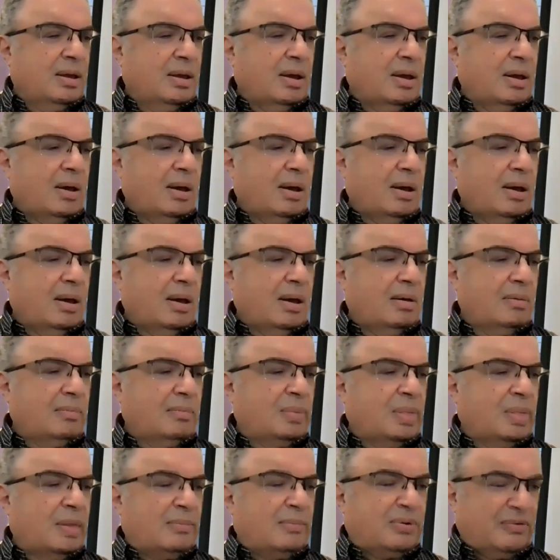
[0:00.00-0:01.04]

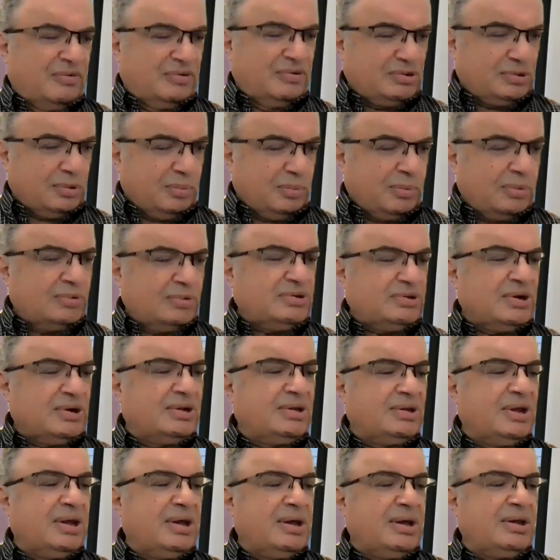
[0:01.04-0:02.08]
Professor
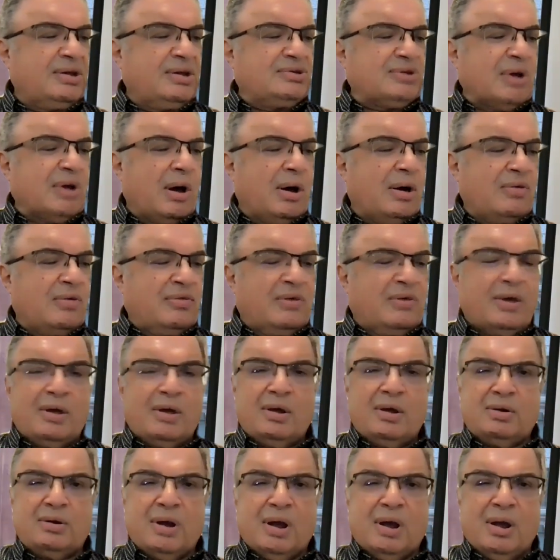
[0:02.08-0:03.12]
Boroujerdi is
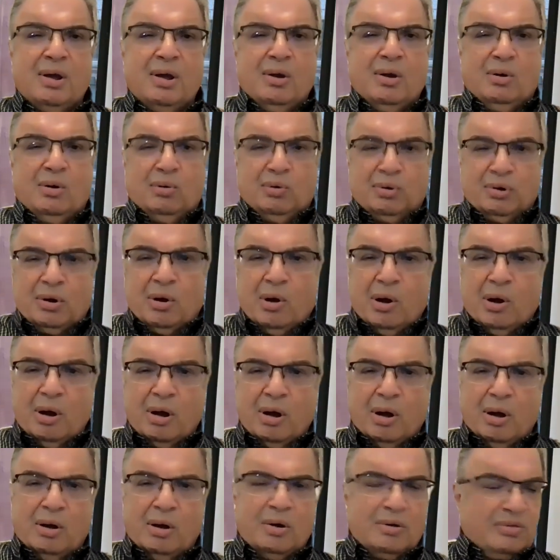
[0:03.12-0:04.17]
author or
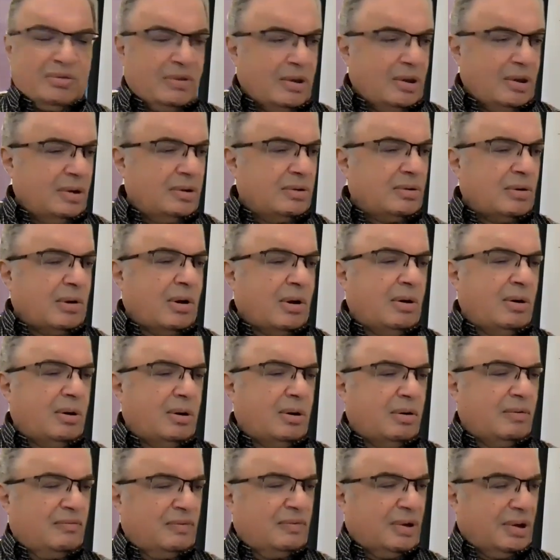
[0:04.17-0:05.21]
co-author
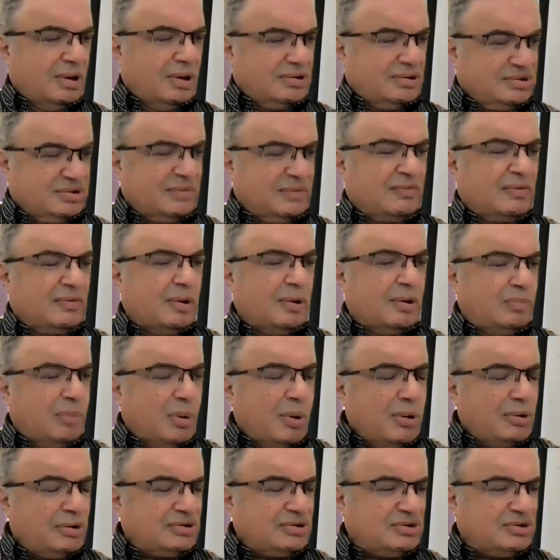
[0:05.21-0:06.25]
of several
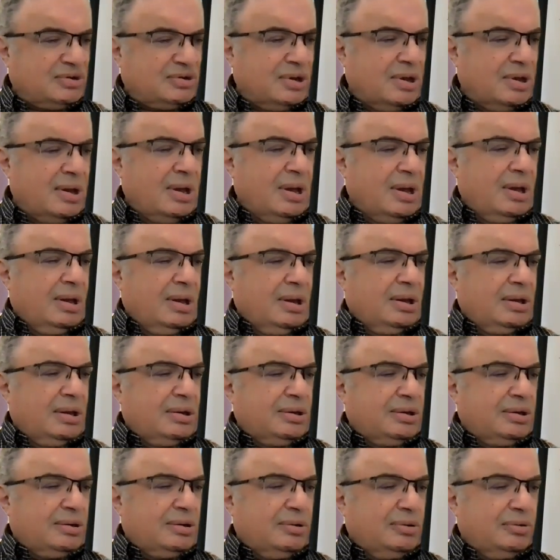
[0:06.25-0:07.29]
books,
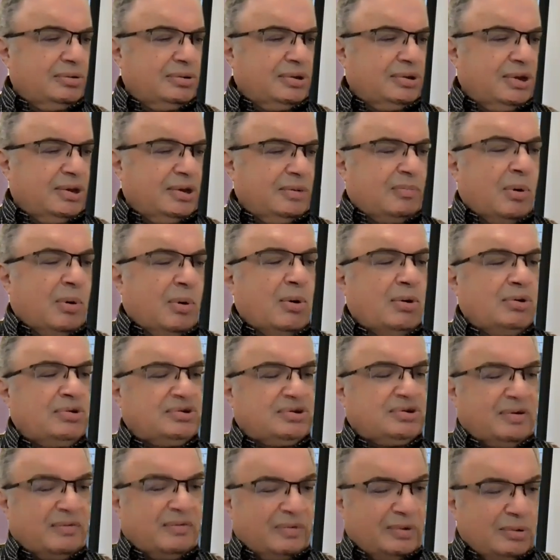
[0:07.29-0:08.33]
including
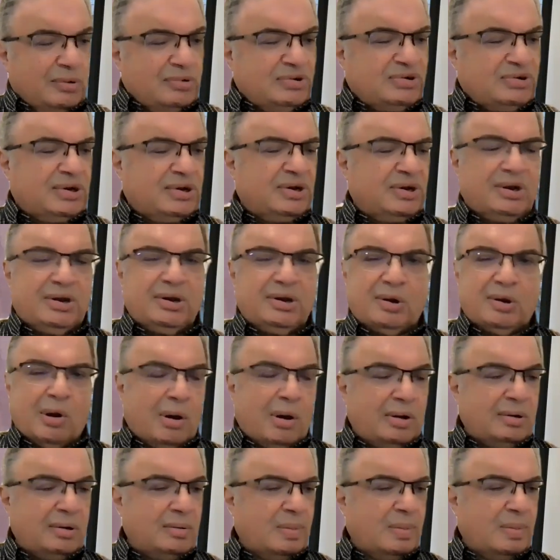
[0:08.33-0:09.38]
Post-Revolutionary
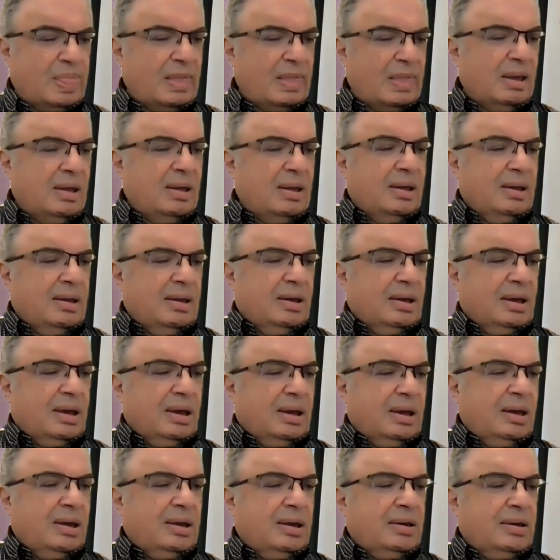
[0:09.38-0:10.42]
Iran,
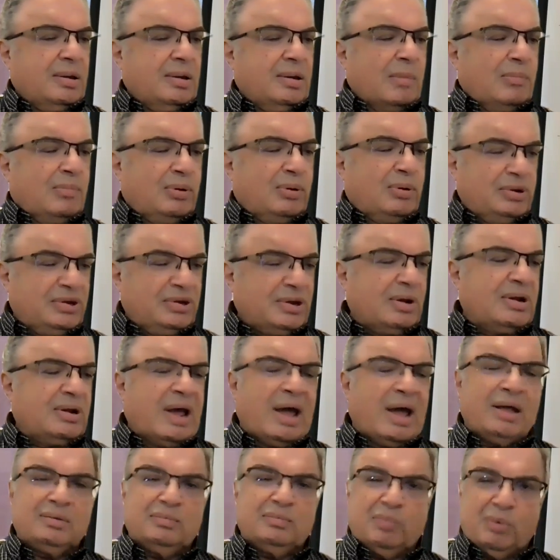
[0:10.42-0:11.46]
a political
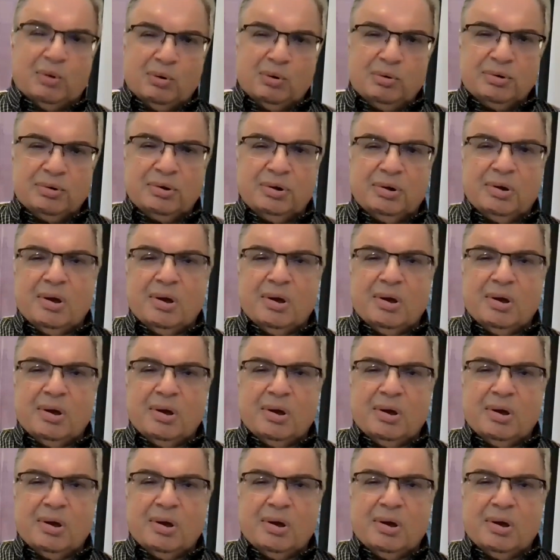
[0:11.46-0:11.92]
handbook.